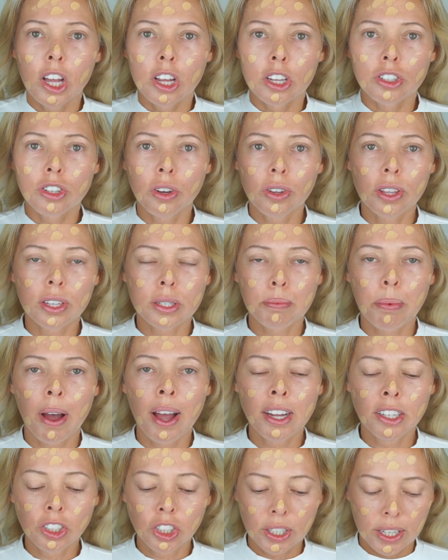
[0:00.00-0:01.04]
So the
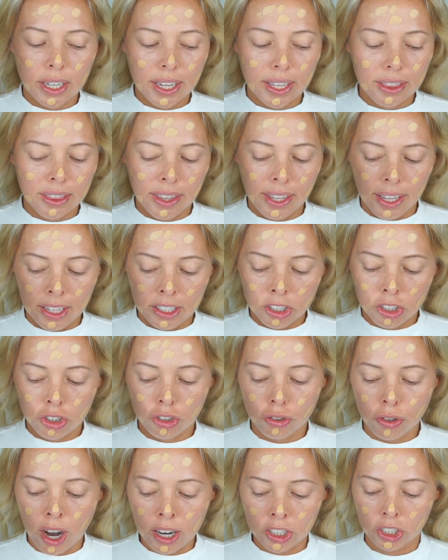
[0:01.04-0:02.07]
sponge, the
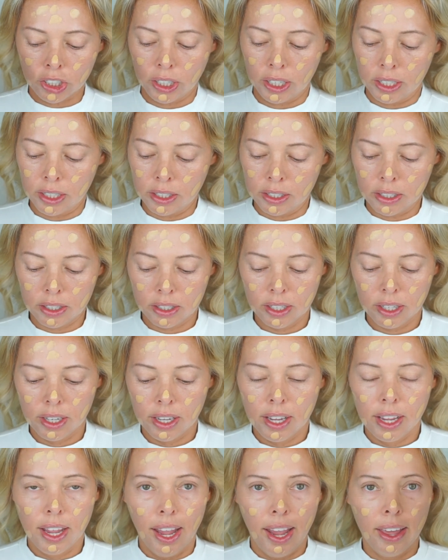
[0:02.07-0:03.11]
instructions
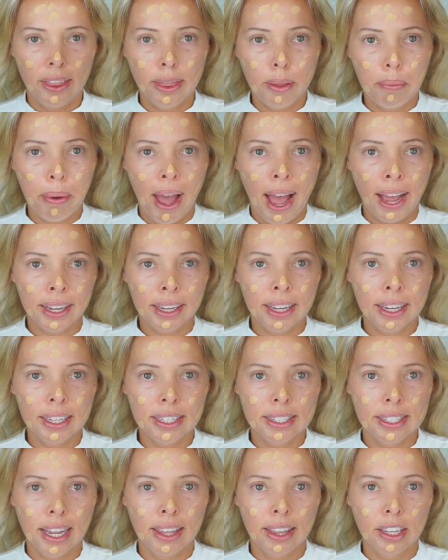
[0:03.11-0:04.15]
in the
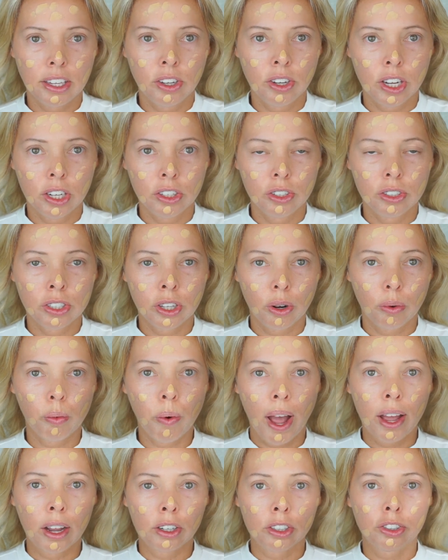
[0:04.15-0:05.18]
packet say that you can use it
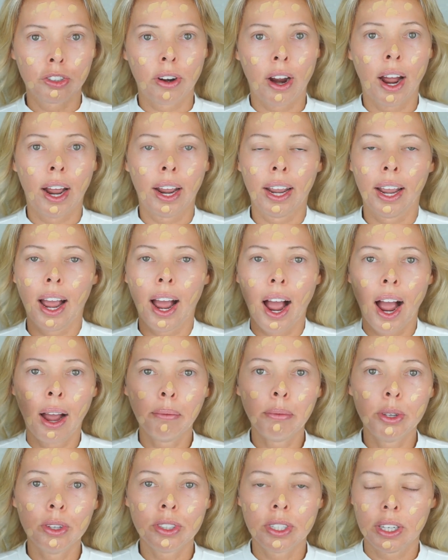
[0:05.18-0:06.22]
wet or dry.
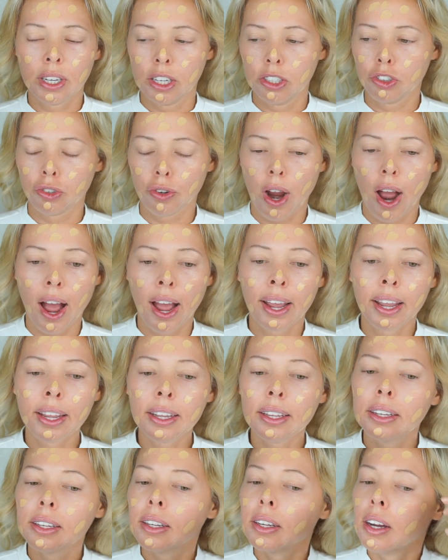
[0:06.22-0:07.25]
I'm using it
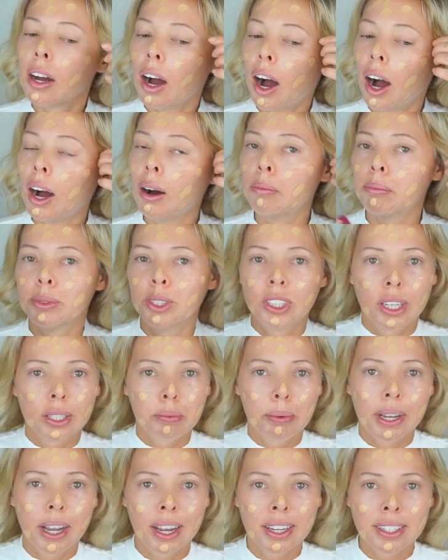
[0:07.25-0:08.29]
dry just
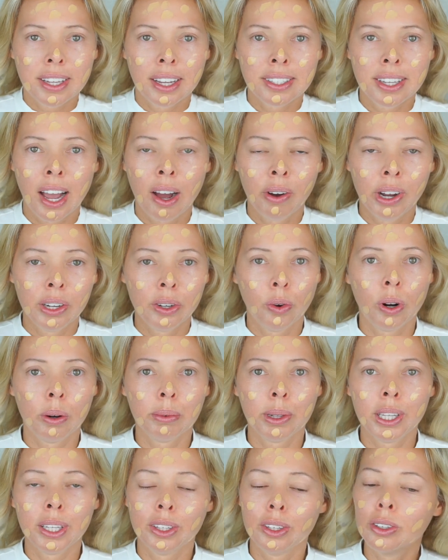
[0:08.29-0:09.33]
because that's how I
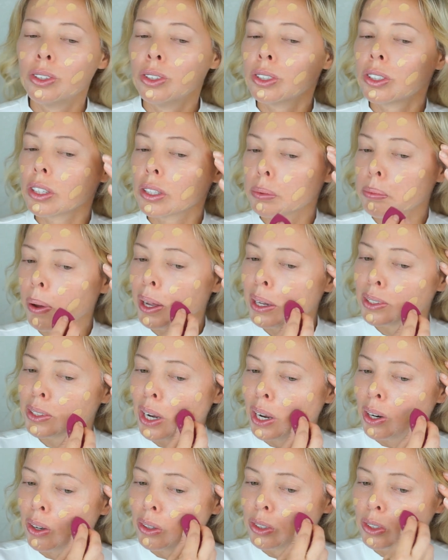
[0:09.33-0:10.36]
normally use a sponge.
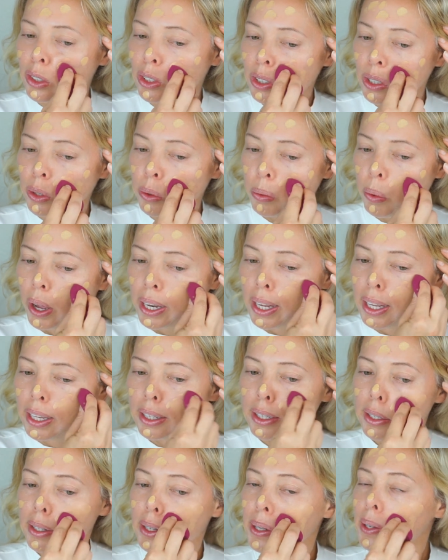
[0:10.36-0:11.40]
I don't usually wet
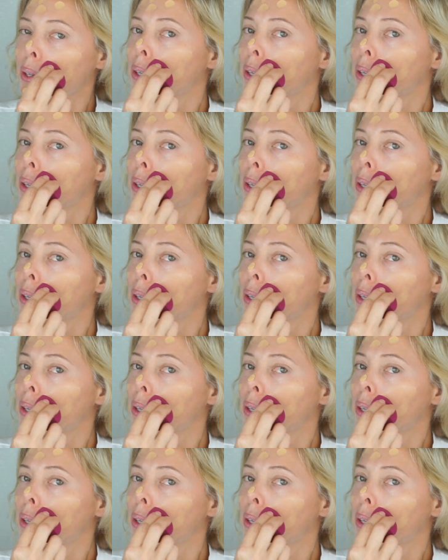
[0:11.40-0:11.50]
it.